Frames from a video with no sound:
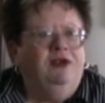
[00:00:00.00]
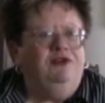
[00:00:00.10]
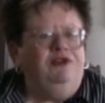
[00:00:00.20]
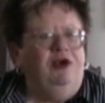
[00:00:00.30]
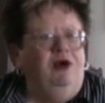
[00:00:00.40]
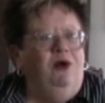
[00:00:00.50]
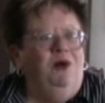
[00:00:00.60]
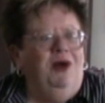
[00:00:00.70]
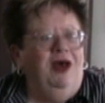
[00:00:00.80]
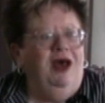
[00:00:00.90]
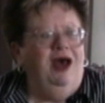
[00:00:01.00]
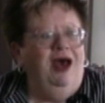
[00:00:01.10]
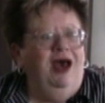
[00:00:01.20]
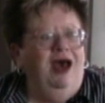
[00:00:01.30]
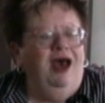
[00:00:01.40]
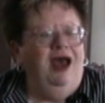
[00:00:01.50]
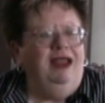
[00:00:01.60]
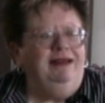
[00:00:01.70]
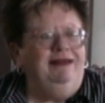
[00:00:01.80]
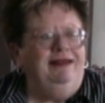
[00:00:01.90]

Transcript: So I